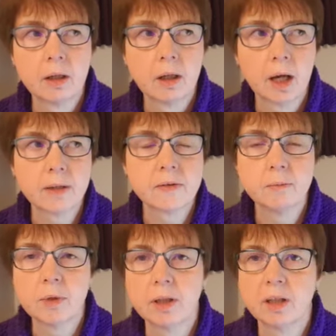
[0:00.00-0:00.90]
had some
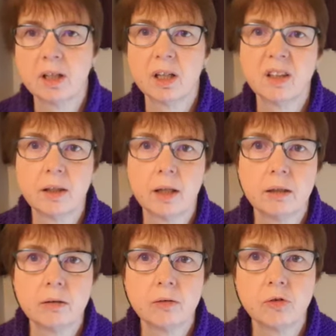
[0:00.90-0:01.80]
dinner and
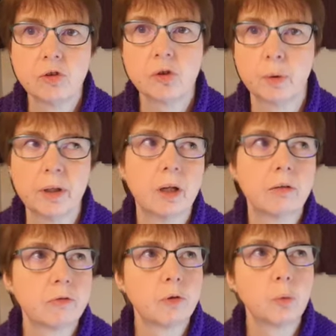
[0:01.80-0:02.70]
then just went
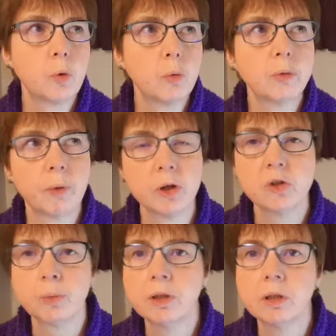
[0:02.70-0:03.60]
out for a walk with my
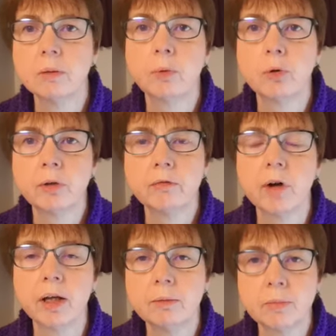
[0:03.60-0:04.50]
husband in the pouring
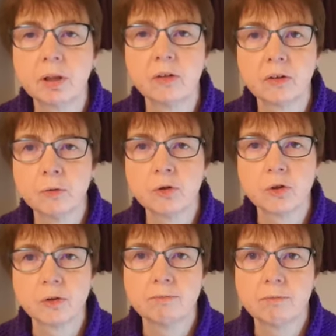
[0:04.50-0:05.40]
rain because I was
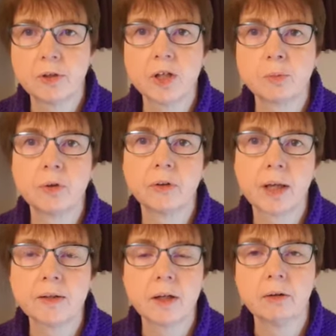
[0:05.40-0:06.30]
just desperate to
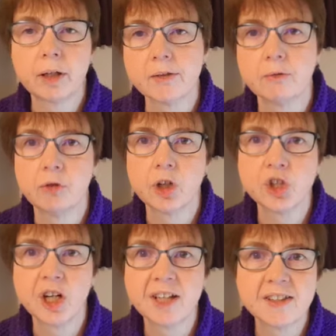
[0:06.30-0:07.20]
get out and get some fresh
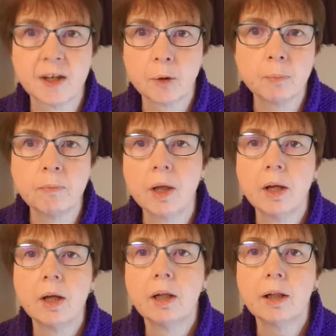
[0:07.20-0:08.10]
air. So
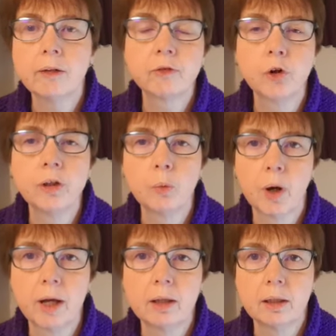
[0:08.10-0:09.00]
life got in the
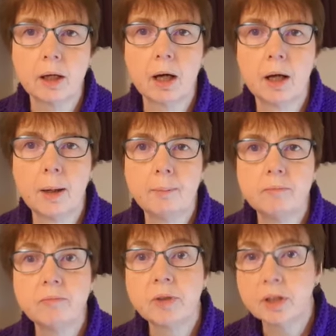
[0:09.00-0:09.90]
way.
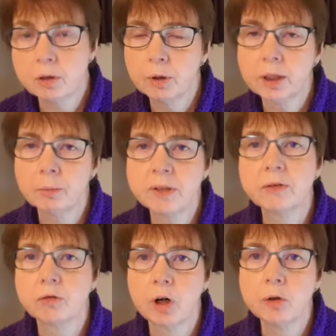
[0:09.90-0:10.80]
Did do a little bit of
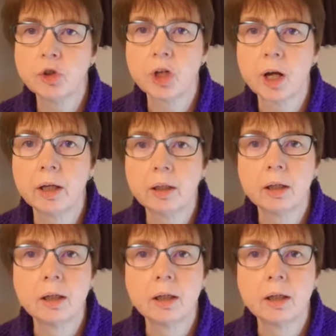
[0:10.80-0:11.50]
crochet,